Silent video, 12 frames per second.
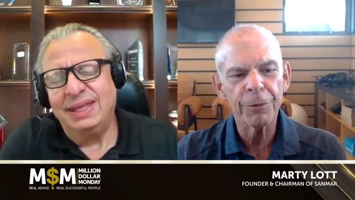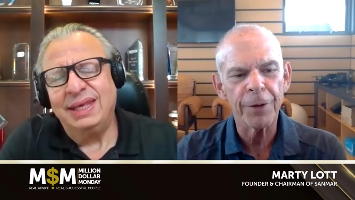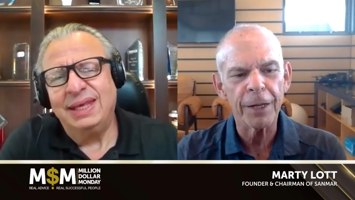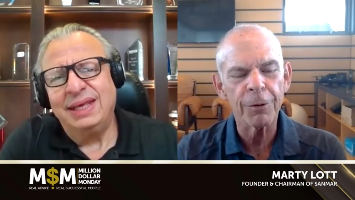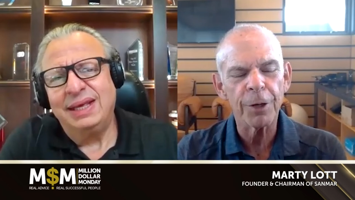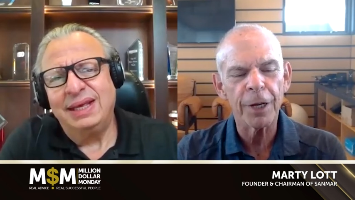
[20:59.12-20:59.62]

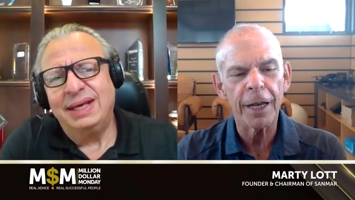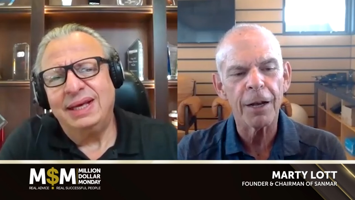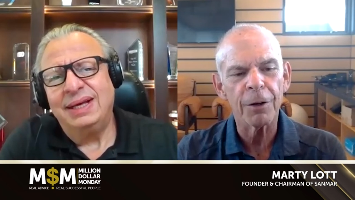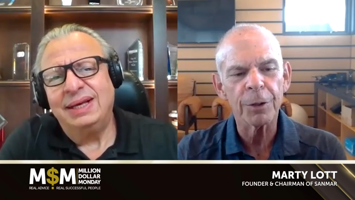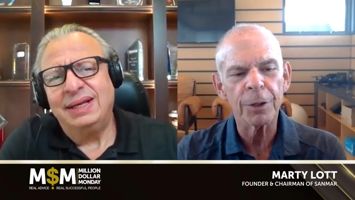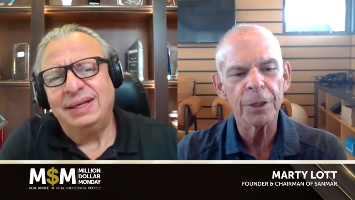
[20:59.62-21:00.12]
Speaker 1: found
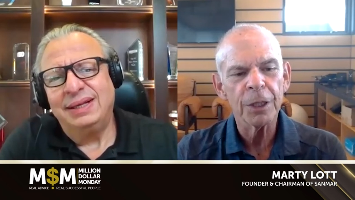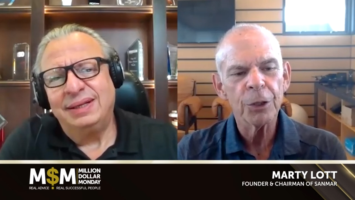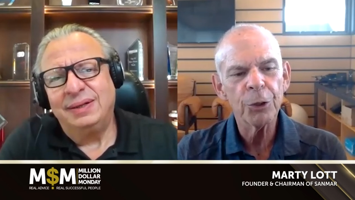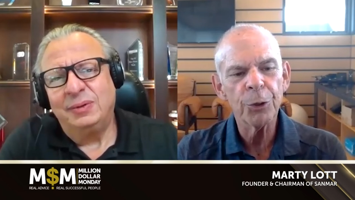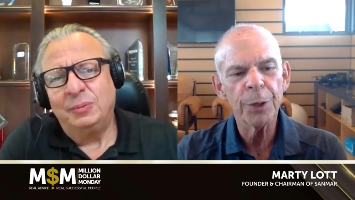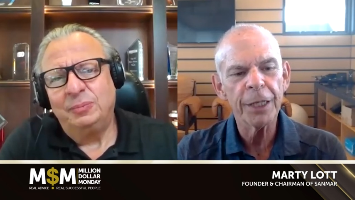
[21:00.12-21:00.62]
out
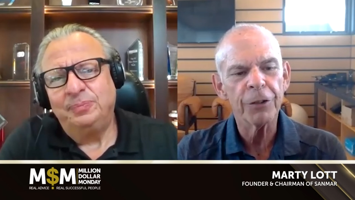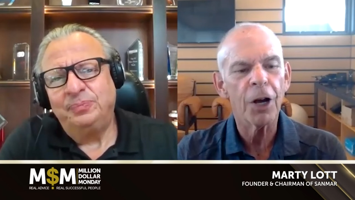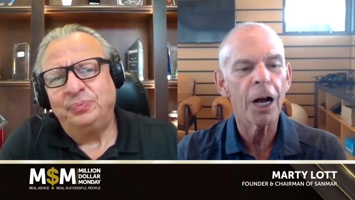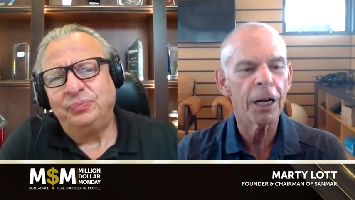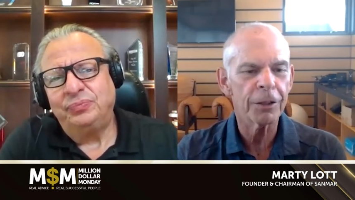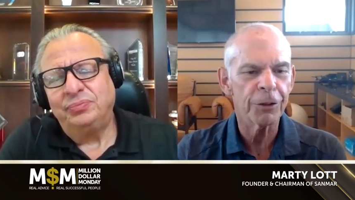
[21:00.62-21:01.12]
who he
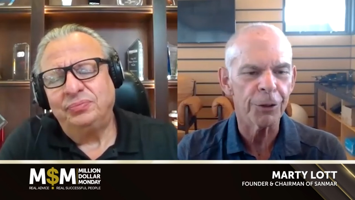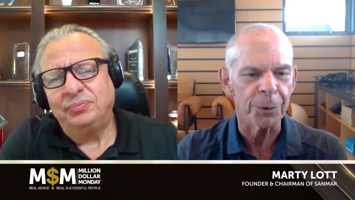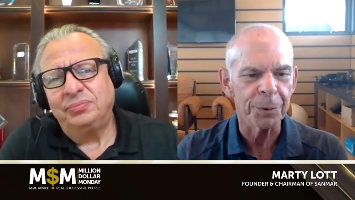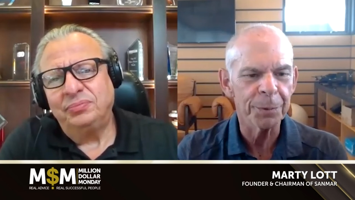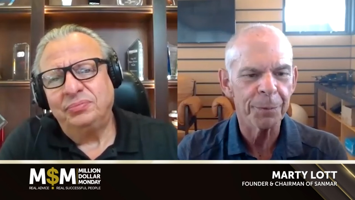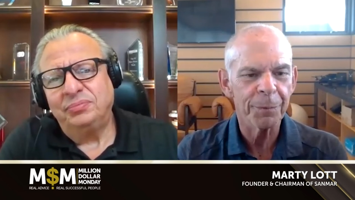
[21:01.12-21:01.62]
talked to.
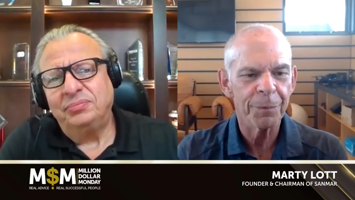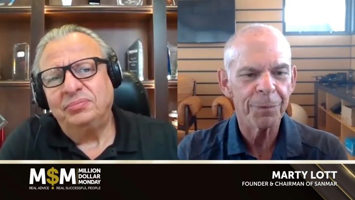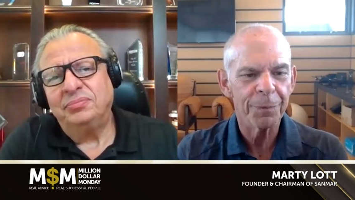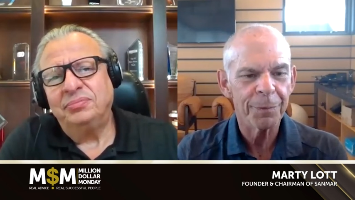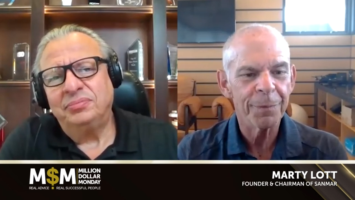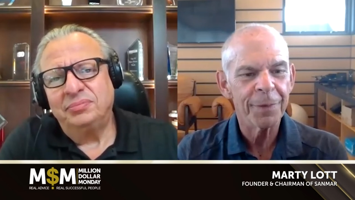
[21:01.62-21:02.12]

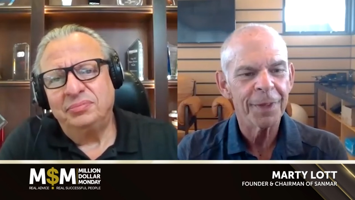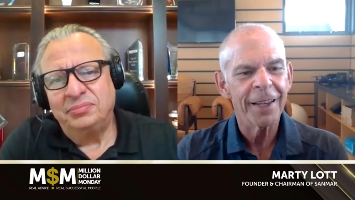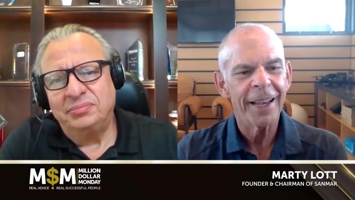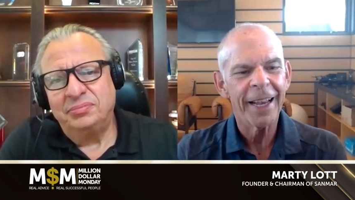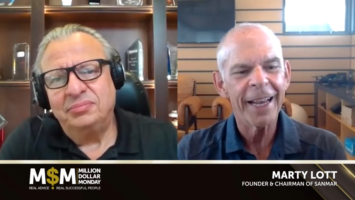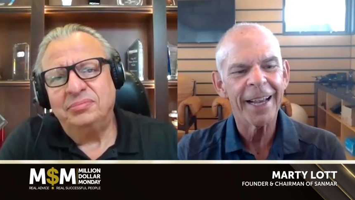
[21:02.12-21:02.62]

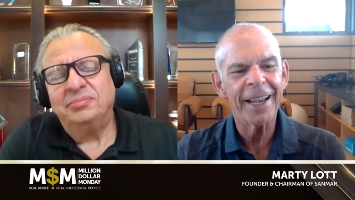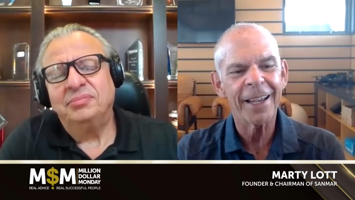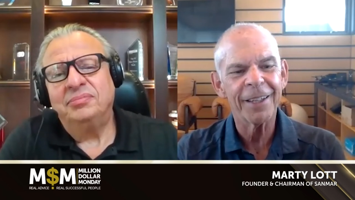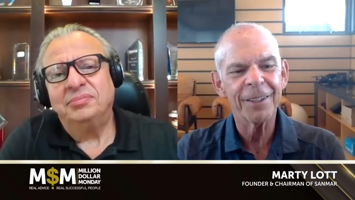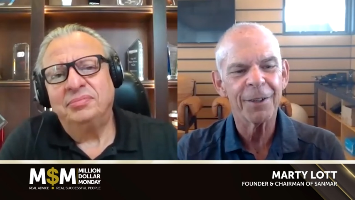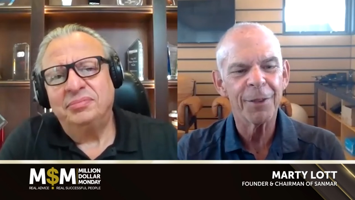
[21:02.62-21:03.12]

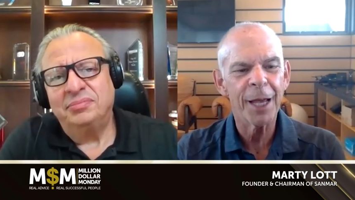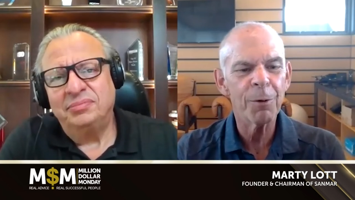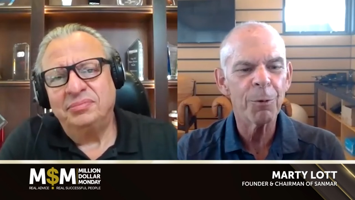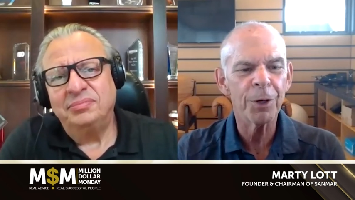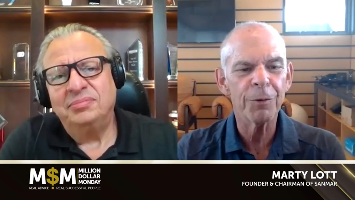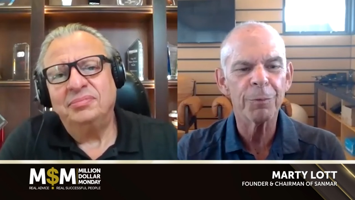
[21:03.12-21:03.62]
And that
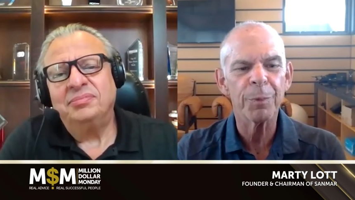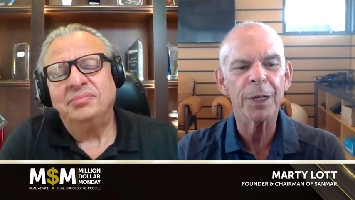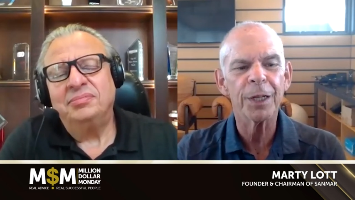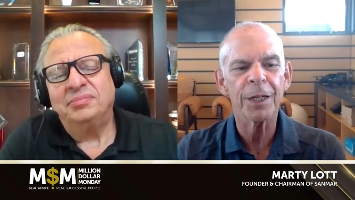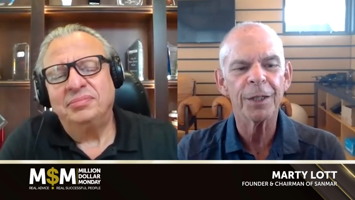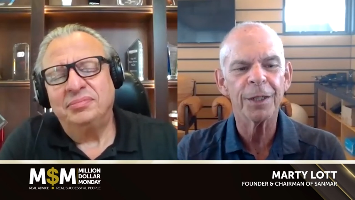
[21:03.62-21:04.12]
would have
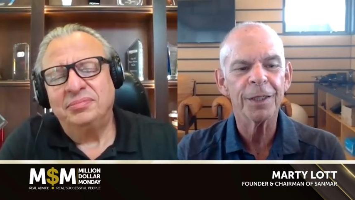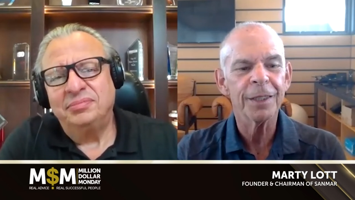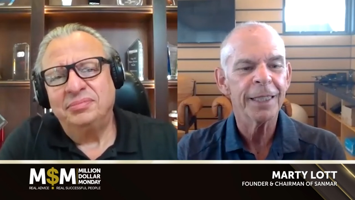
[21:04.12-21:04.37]
been,